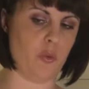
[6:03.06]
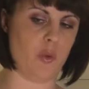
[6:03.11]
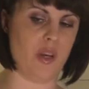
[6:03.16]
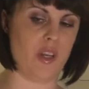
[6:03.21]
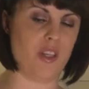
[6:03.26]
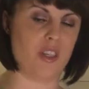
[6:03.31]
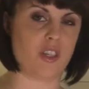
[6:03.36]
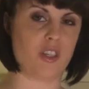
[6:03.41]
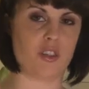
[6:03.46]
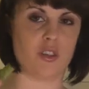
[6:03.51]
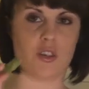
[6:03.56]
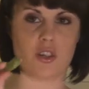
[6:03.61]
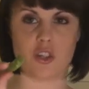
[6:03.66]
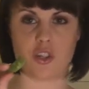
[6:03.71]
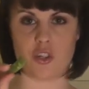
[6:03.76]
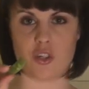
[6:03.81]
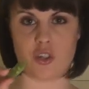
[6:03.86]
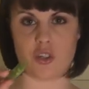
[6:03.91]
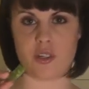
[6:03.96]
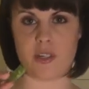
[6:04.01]
you wanted to cook
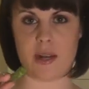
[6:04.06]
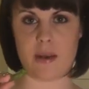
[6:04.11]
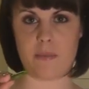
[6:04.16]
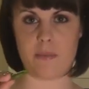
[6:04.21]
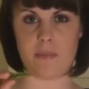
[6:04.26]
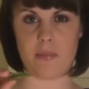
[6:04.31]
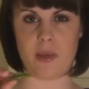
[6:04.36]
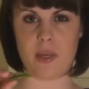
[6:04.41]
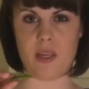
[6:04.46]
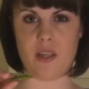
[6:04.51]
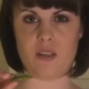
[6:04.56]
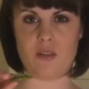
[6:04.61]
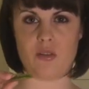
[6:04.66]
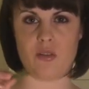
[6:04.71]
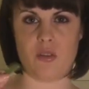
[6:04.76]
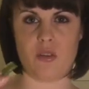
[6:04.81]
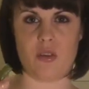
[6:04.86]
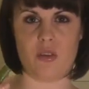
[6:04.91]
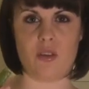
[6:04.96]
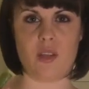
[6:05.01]
sugar snap peas
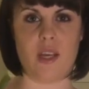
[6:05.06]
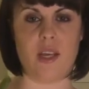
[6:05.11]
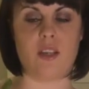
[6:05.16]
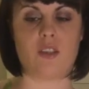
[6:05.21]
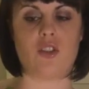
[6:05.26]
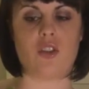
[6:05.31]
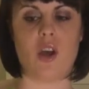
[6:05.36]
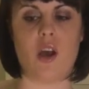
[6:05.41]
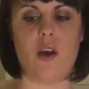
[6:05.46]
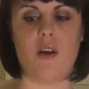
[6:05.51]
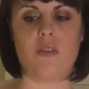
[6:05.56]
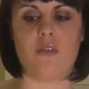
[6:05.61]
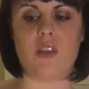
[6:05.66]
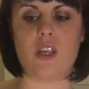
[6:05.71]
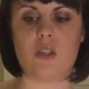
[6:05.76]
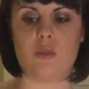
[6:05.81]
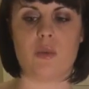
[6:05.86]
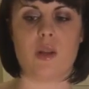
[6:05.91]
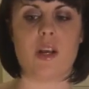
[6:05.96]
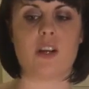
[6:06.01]
so they're like soft,
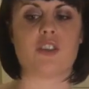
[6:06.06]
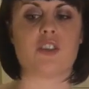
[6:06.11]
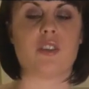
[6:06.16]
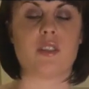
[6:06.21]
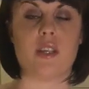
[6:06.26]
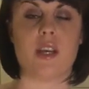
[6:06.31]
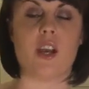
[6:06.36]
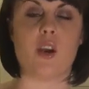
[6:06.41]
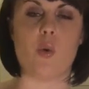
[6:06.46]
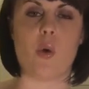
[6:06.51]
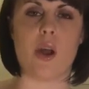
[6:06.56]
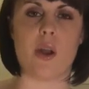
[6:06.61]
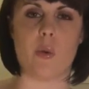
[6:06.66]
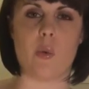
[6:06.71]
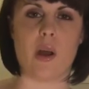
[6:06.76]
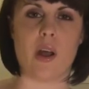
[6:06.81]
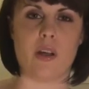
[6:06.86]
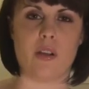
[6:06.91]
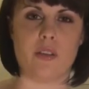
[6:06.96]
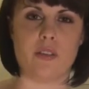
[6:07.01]
these would actually take quite a
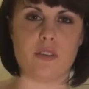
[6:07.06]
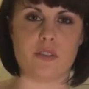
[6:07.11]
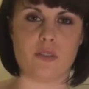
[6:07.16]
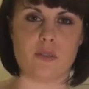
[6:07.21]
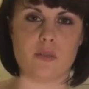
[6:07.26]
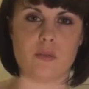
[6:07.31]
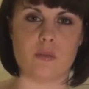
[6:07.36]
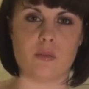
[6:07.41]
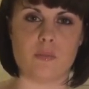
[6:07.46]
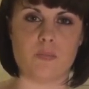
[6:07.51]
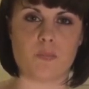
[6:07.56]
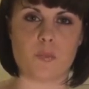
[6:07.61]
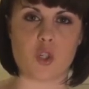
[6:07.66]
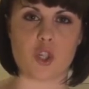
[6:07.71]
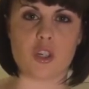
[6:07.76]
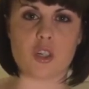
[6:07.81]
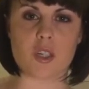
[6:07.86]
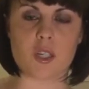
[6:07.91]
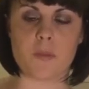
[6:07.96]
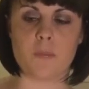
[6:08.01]
while to
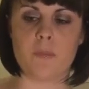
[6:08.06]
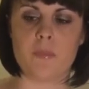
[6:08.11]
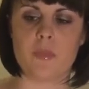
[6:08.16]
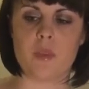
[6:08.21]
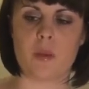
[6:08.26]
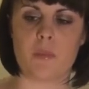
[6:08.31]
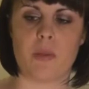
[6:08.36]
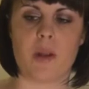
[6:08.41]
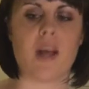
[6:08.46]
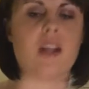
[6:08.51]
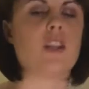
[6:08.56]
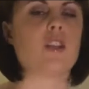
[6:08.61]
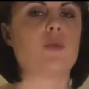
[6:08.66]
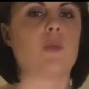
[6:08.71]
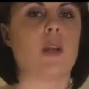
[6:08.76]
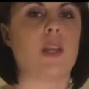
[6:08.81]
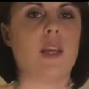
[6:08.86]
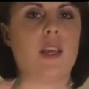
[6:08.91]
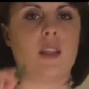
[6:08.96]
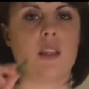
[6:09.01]
cook, but I just
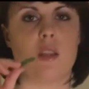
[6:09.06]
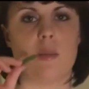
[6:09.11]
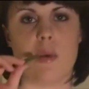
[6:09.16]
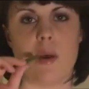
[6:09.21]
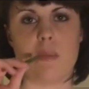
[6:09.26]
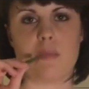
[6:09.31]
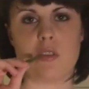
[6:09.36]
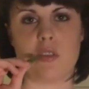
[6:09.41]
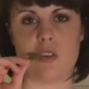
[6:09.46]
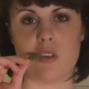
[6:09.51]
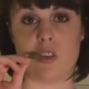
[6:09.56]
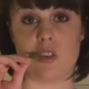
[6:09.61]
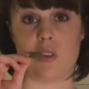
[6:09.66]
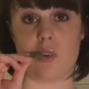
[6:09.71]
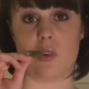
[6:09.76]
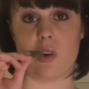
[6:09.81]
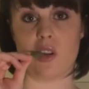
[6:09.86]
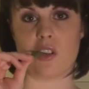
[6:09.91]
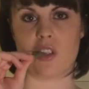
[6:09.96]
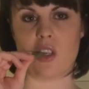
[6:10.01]
want to heat them up so they're
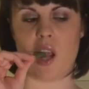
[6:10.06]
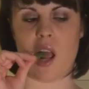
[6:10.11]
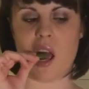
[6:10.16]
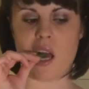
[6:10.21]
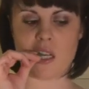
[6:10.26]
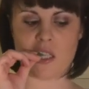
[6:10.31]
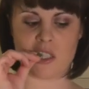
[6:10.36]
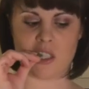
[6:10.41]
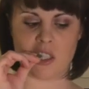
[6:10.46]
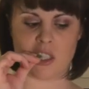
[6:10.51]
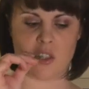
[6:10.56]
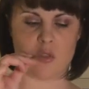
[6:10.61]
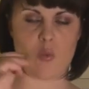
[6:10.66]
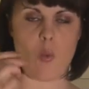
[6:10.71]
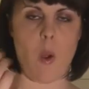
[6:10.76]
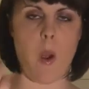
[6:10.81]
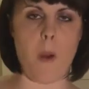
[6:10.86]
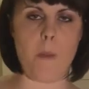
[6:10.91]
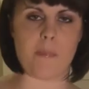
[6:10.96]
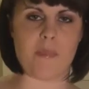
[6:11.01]
still crunchy.
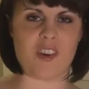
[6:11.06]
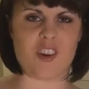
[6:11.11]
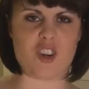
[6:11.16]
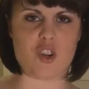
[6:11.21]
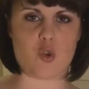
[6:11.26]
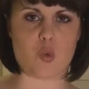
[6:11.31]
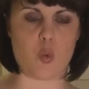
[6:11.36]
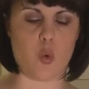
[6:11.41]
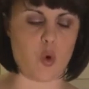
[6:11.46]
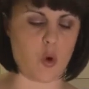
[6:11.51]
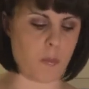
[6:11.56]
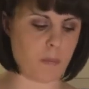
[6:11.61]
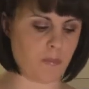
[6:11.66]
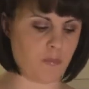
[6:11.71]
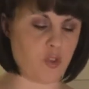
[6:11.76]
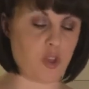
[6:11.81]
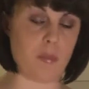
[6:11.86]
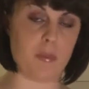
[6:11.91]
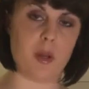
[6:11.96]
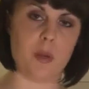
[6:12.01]
They're just
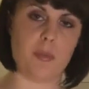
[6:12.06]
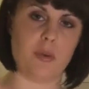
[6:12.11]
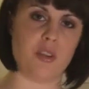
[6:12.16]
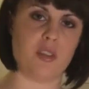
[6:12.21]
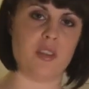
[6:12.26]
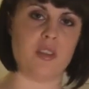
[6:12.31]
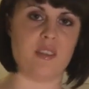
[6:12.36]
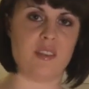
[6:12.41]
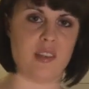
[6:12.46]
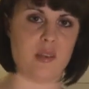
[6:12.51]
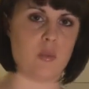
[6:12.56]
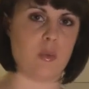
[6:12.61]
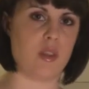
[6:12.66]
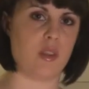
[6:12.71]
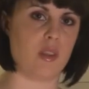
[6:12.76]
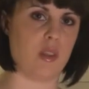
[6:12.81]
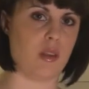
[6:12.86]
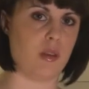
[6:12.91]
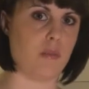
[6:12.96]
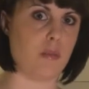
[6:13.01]
warm, so I'm going to put these in
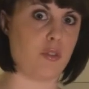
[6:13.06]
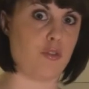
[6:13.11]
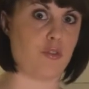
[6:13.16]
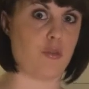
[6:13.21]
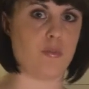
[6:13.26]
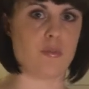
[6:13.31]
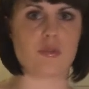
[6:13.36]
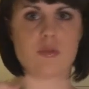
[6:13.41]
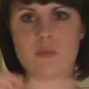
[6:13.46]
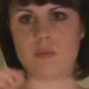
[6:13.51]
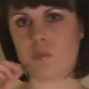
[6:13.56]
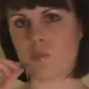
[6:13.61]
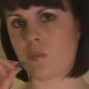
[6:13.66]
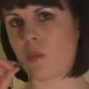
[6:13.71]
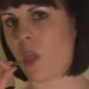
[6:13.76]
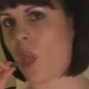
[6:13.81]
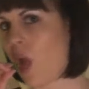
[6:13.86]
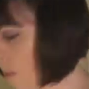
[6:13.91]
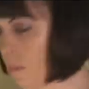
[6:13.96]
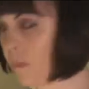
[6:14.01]
with the mushrooms.
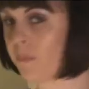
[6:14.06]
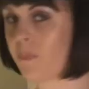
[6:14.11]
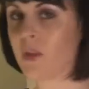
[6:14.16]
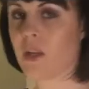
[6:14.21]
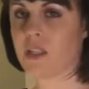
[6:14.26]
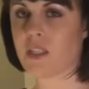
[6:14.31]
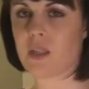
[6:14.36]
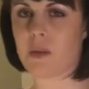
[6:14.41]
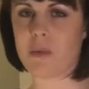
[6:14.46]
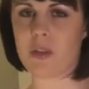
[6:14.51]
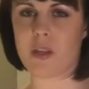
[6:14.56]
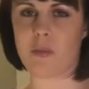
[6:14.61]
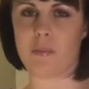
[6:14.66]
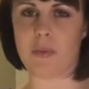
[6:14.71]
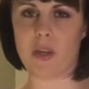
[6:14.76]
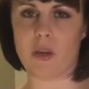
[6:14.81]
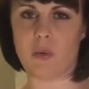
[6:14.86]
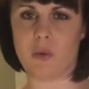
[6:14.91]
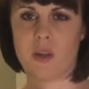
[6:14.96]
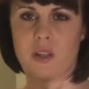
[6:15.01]
Some of the
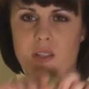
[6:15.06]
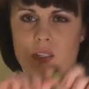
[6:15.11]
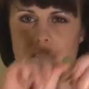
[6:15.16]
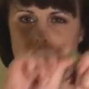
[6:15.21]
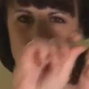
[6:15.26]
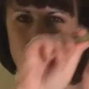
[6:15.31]
big ones,